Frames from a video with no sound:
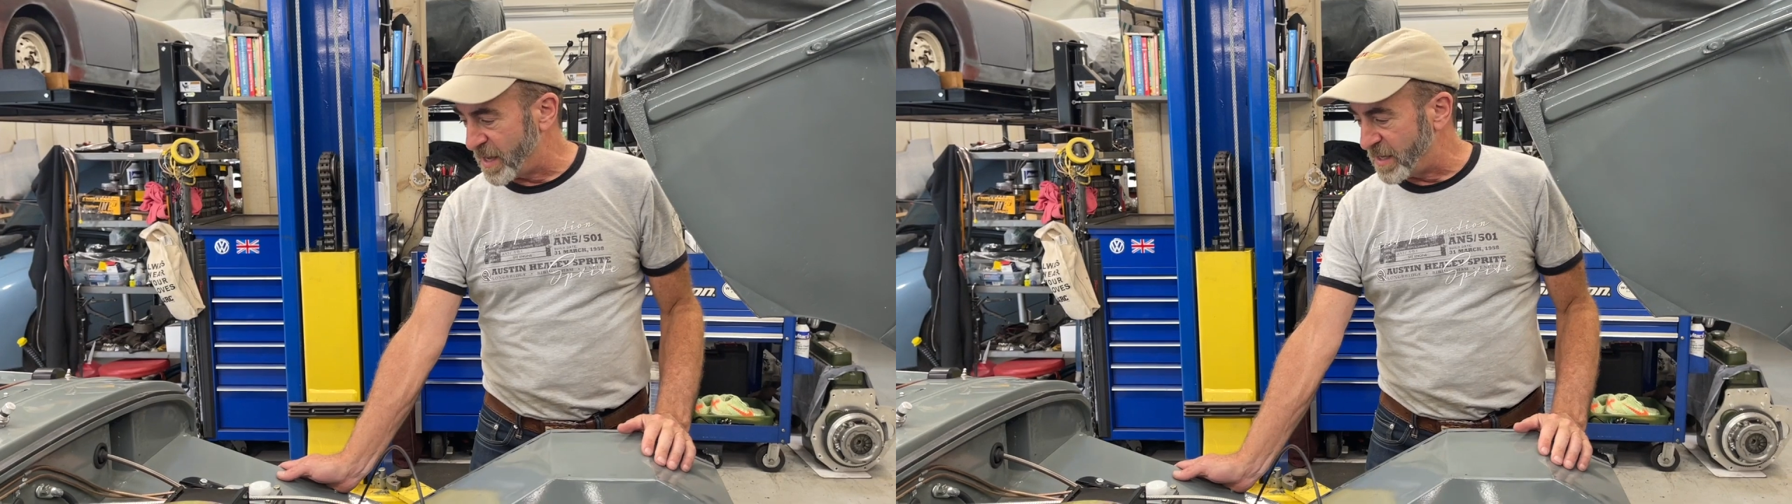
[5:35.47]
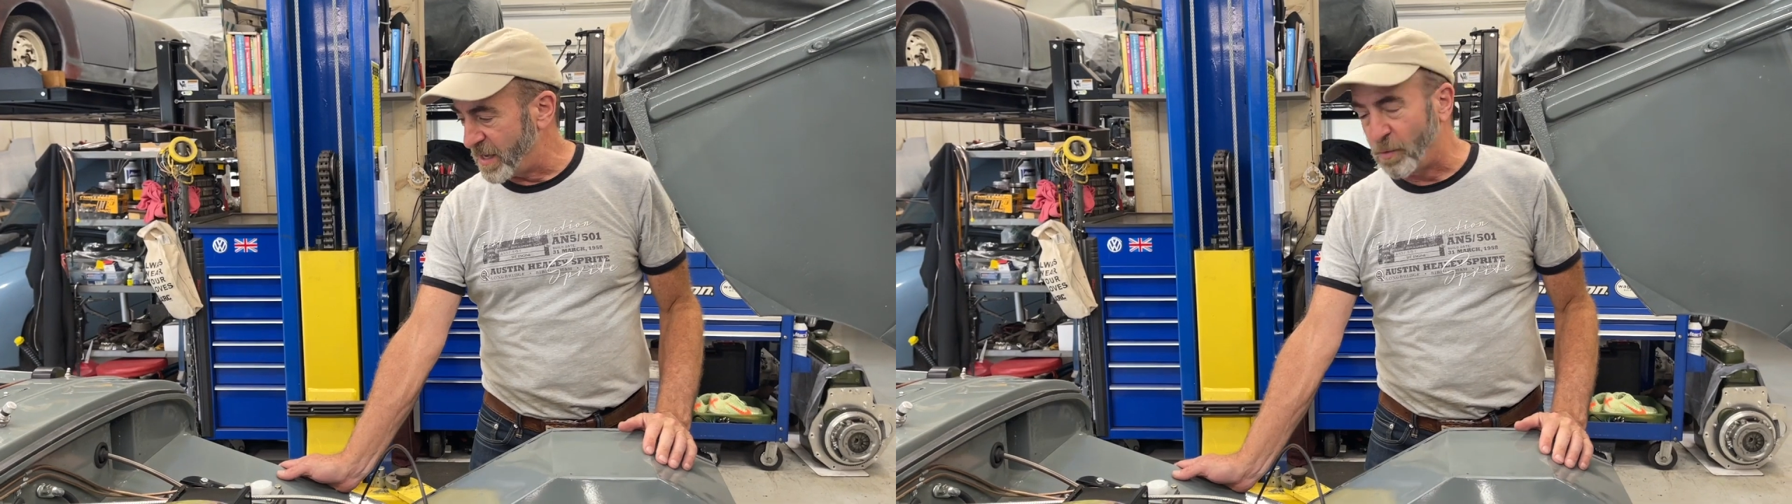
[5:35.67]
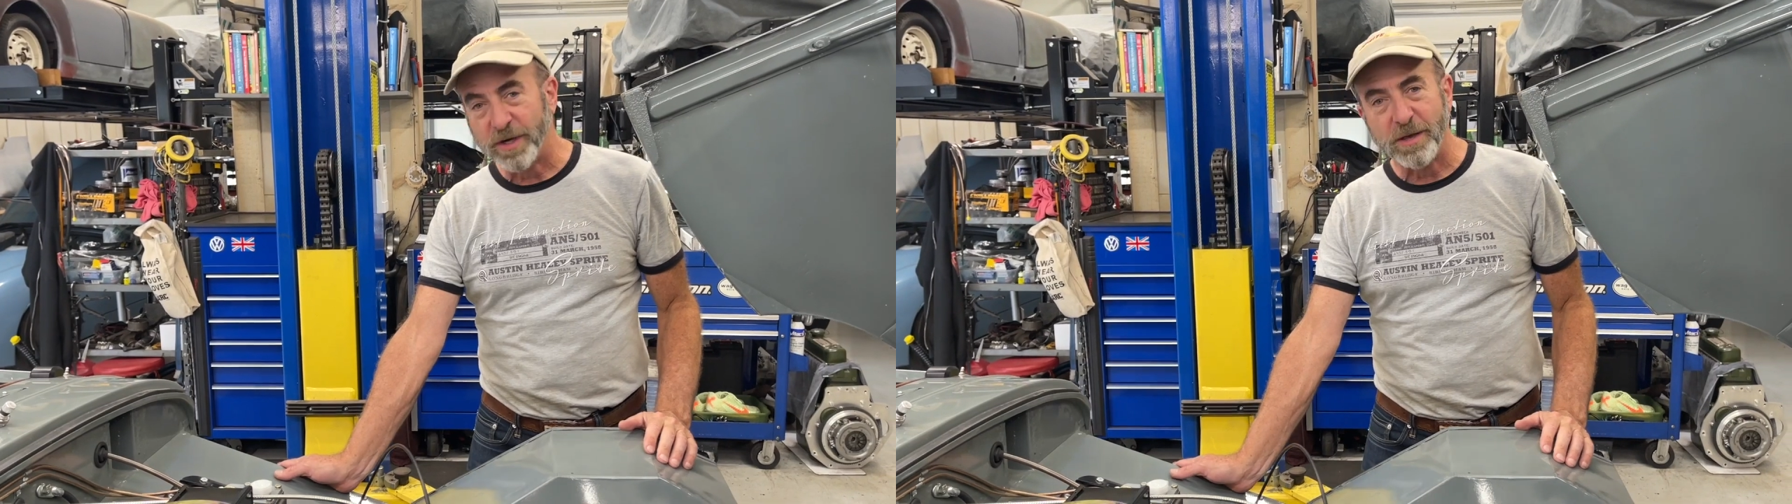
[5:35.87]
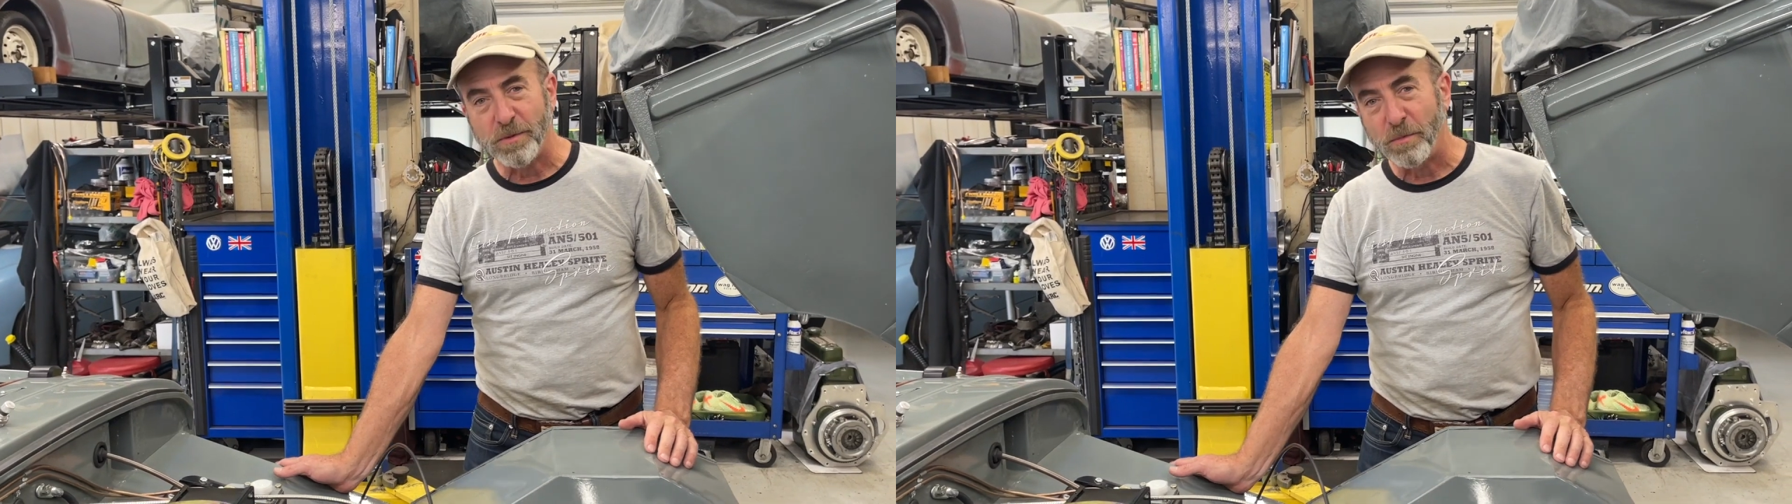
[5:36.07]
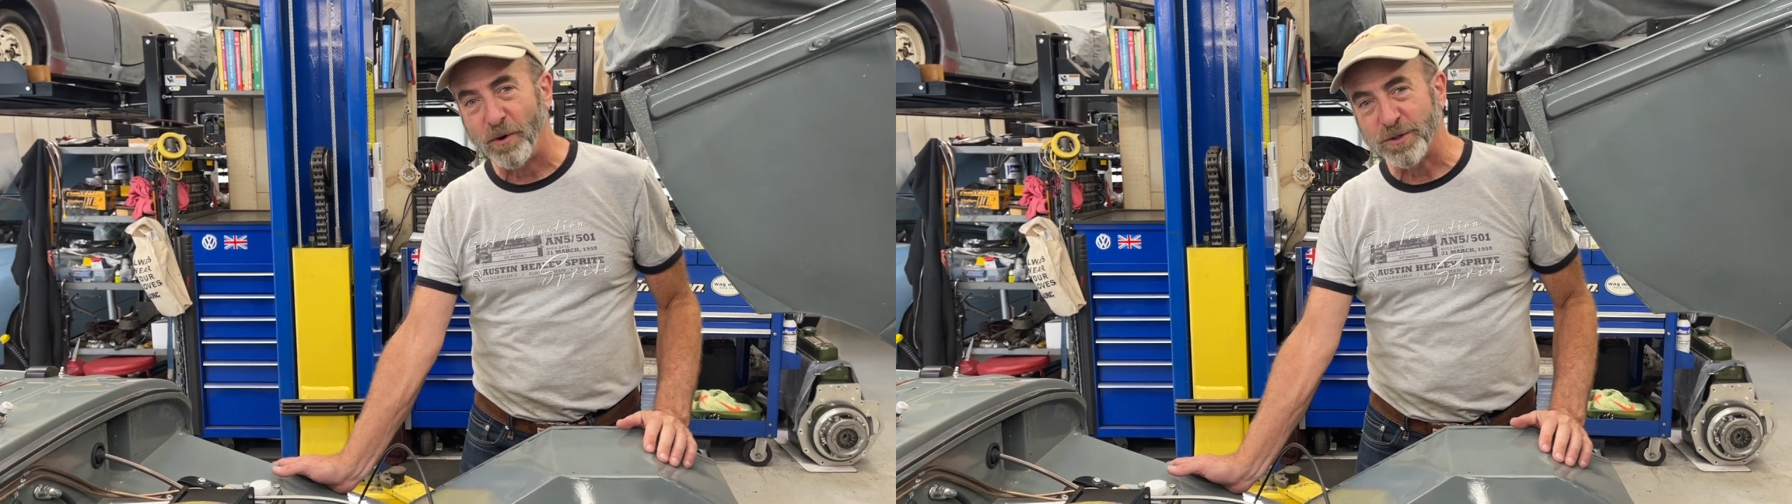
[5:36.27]
yeah, we'll keep
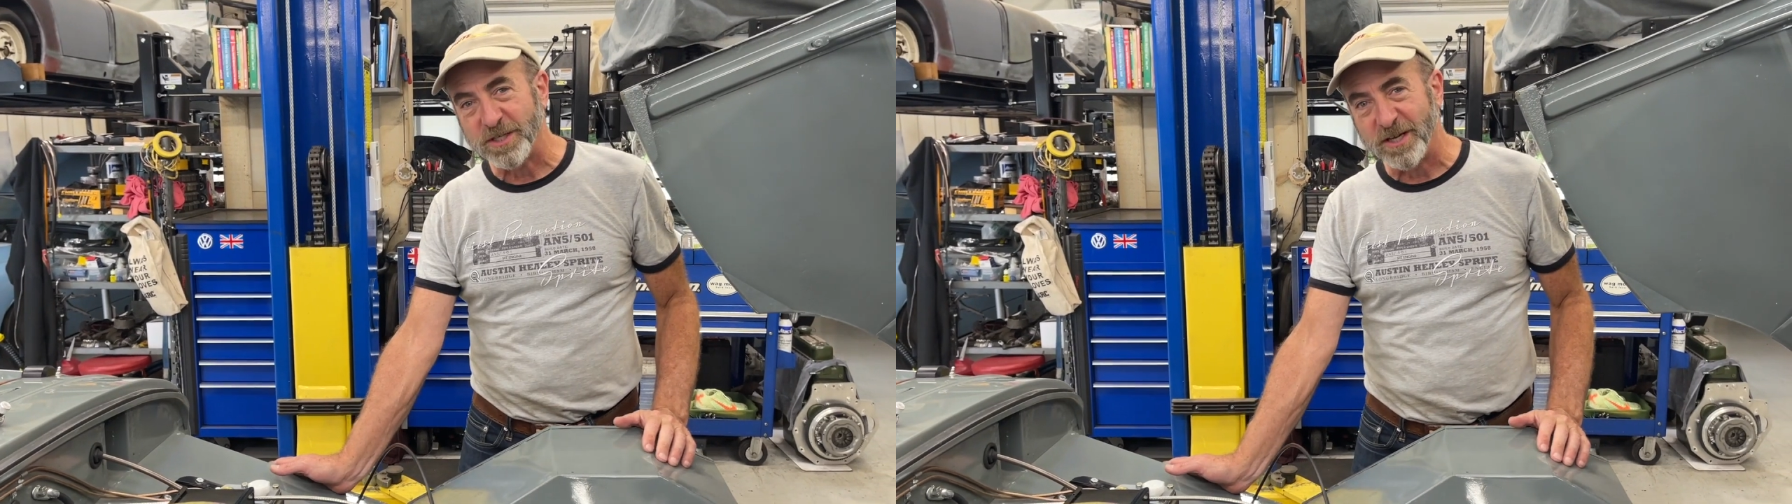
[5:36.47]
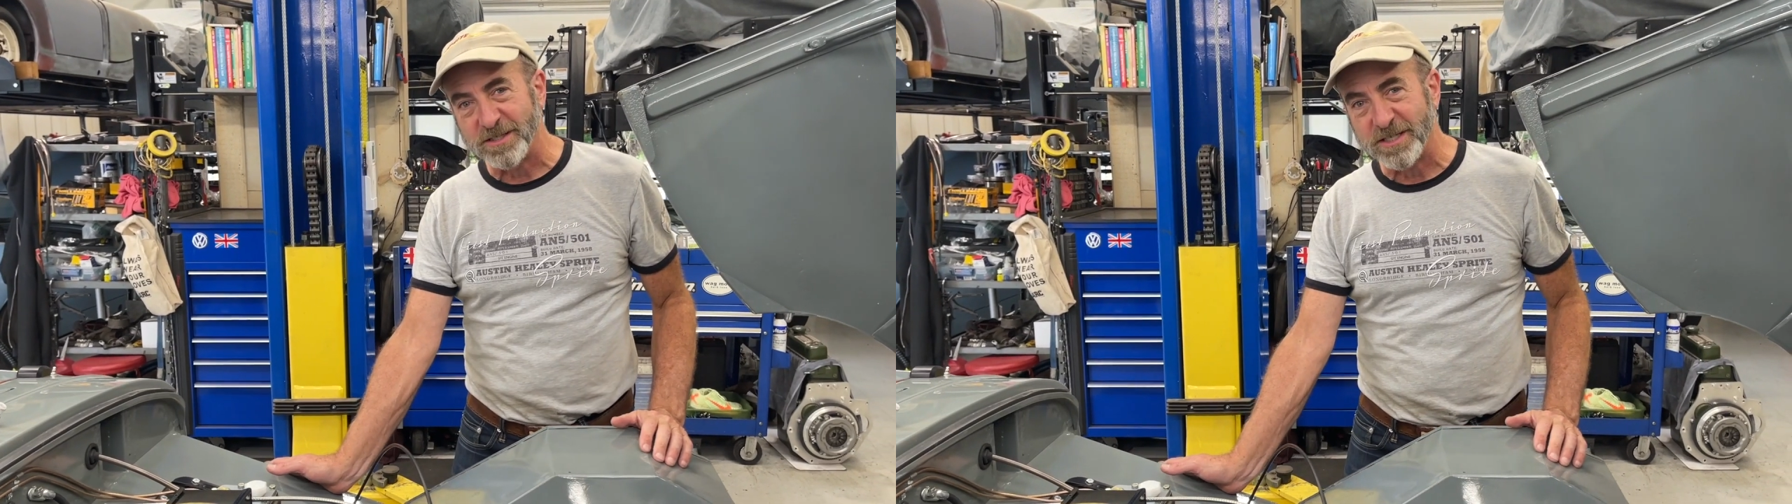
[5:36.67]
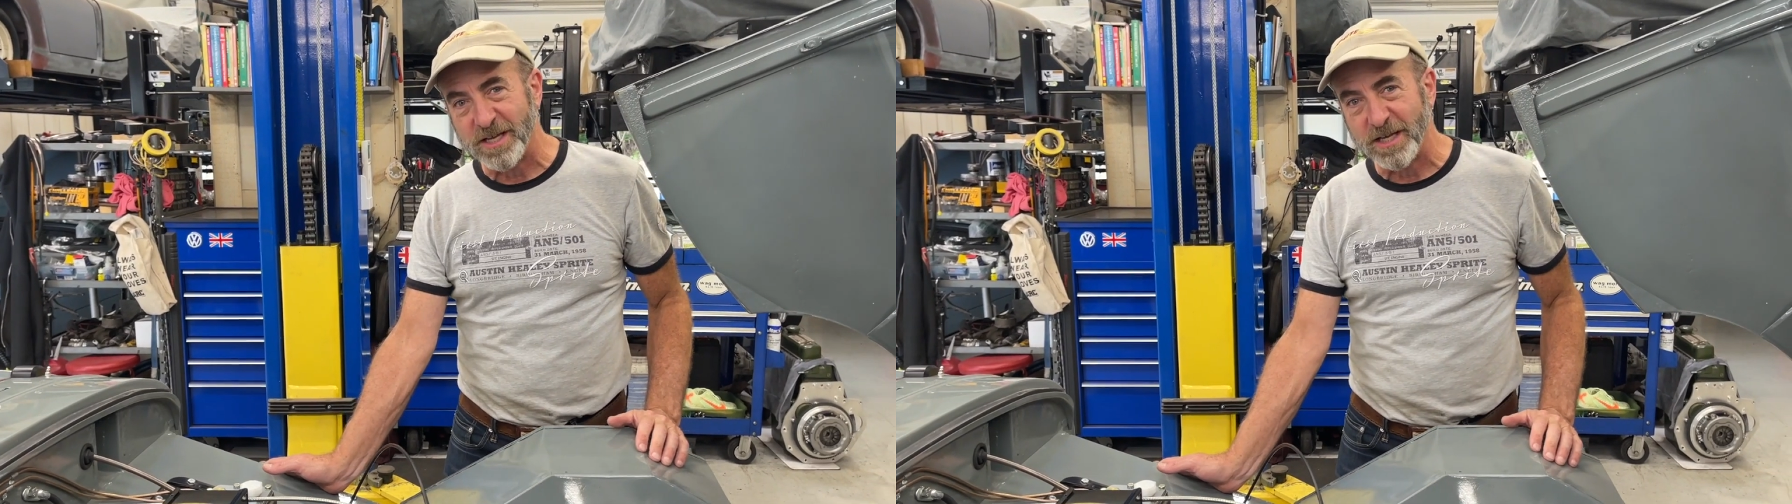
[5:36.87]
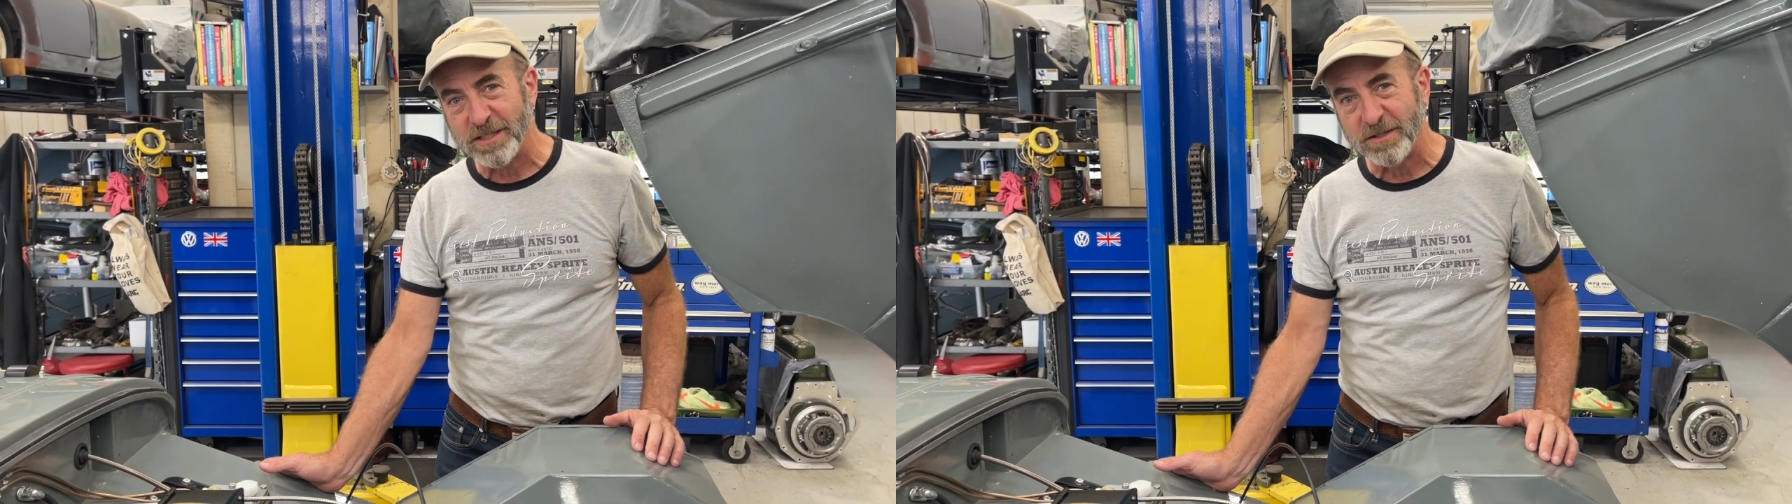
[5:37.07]
you posted on Sage,